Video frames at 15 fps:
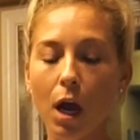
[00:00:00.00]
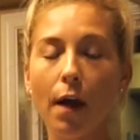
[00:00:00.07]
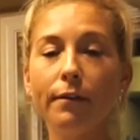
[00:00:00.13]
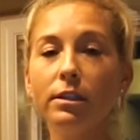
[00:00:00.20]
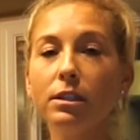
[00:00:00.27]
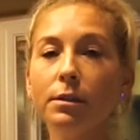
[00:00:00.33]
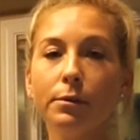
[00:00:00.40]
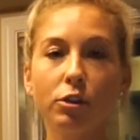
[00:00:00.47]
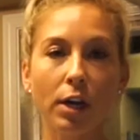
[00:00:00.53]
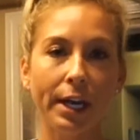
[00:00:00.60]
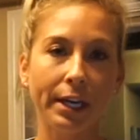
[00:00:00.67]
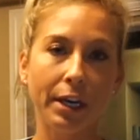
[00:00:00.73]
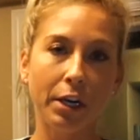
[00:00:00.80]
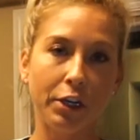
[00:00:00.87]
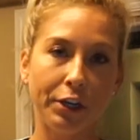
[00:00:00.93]
obviously we try
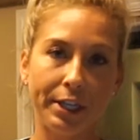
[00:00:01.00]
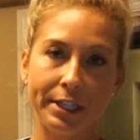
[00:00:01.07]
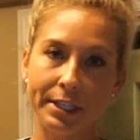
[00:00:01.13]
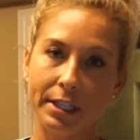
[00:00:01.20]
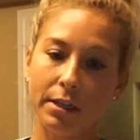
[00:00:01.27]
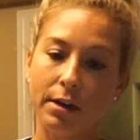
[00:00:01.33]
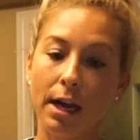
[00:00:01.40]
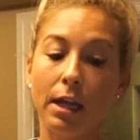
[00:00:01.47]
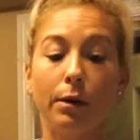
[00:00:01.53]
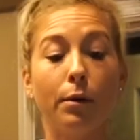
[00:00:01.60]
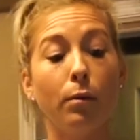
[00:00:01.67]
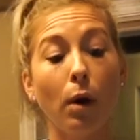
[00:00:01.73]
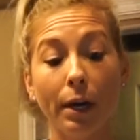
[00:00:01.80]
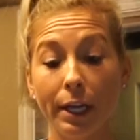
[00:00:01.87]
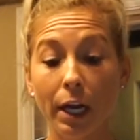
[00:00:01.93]
and get our greens in, right? Like
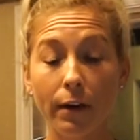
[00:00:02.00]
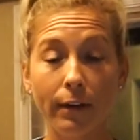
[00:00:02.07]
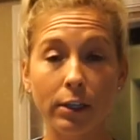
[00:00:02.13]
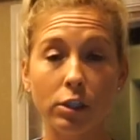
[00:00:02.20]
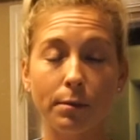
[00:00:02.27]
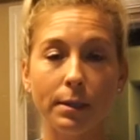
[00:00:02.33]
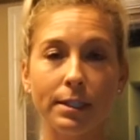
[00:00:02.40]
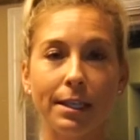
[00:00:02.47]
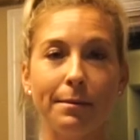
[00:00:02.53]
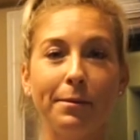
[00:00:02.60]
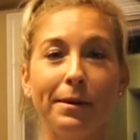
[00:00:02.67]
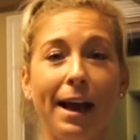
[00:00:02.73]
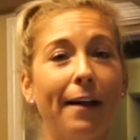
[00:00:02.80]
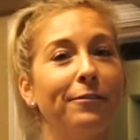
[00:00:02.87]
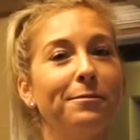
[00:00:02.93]
we want to get our vegetables in,
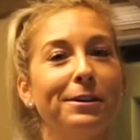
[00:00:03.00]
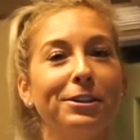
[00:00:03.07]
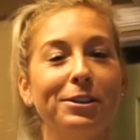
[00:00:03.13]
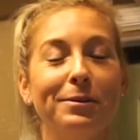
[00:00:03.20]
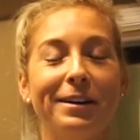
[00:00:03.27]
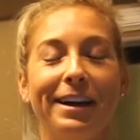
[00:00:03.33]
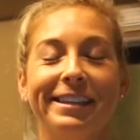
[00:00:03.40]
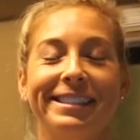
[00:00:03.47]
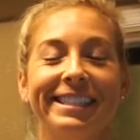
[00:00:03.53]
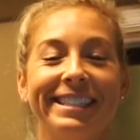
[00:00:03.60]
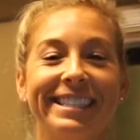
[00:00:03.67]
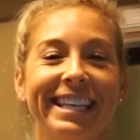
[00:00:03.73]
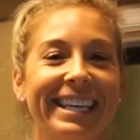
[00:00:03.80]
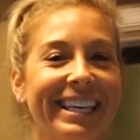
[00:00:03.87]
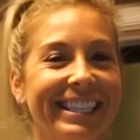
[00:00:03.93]
but we have to make sure we are
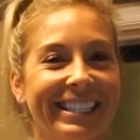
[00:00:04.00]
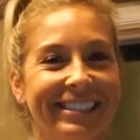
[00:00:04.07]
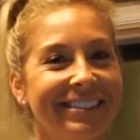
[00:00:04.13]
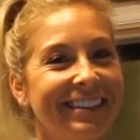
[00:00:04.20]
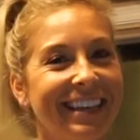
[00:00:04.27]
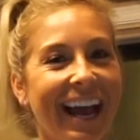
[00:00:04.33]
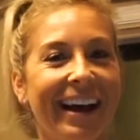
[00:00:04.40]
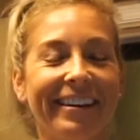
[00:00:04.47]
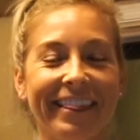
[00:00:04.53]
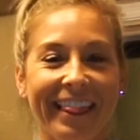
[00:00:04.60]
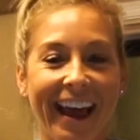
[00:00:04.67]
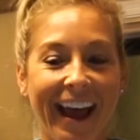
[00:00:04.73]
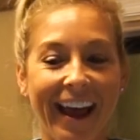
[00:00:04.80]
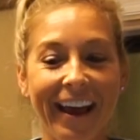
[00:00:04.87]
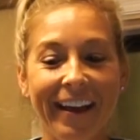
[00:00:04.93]
still taking into account
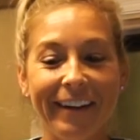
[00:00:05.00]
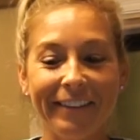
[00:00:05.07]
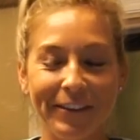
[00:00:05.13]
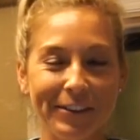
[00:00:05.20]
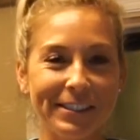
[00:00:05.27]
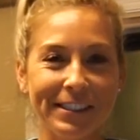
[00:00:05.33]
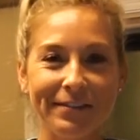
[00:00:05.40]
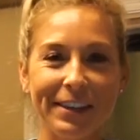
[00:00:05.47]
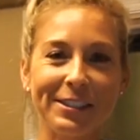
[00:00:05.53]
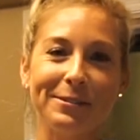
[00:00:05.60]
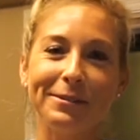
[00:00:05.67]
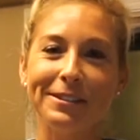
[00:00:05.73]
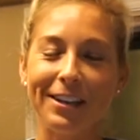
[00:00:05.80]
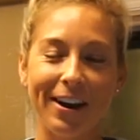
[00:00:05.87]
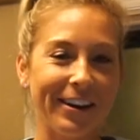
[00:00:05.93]
that fruits and
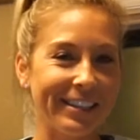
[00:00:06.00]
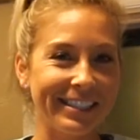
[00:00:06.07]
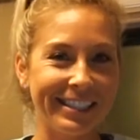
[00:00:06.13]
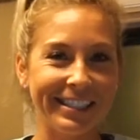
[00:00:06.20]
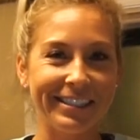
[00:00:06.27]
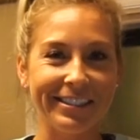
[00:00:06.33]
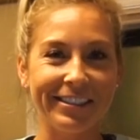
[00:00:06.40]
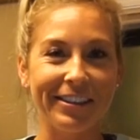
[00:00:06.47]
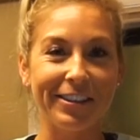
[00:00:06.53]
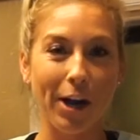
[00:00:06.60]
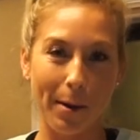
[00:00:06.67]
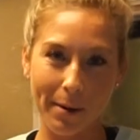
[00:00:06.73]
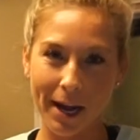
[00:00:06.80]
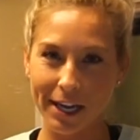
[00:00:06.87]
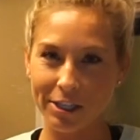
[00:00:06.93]
vegetables are still
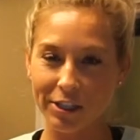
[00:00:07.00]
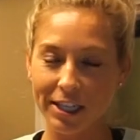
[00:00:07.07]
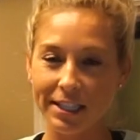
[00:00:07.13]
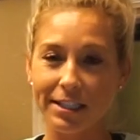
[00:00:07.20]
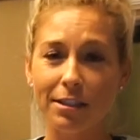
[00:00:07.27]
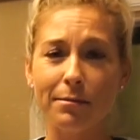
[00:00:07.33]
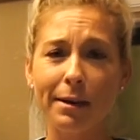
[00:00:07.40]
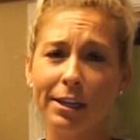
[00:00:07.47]
carbohydrates. So